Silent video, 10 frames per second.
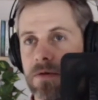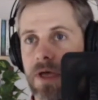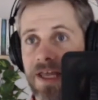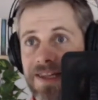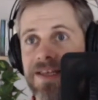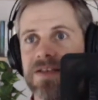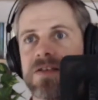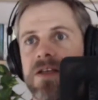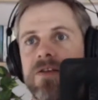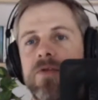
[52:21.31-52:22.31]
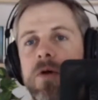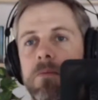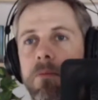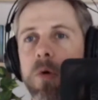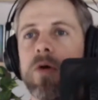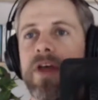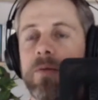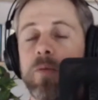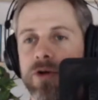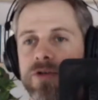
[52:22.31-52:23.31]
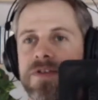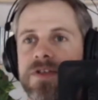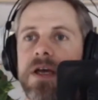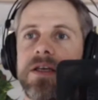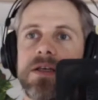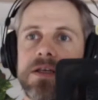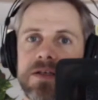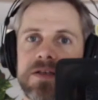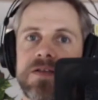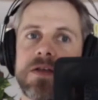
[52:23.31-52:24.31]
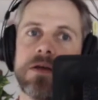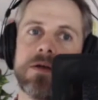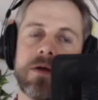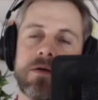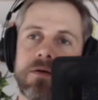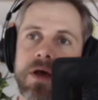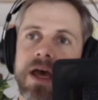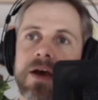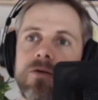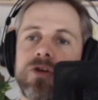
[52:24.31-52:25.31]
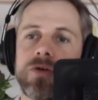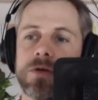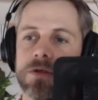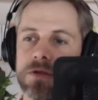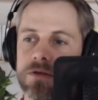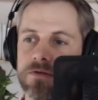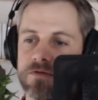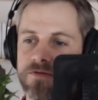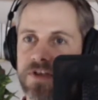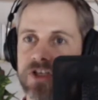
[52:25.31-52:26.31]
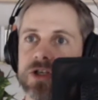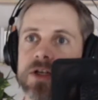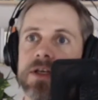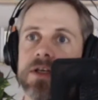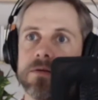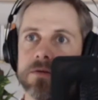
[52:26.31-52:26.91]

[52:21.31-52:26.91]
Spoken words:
at least, if not more than what you say, is how you're visually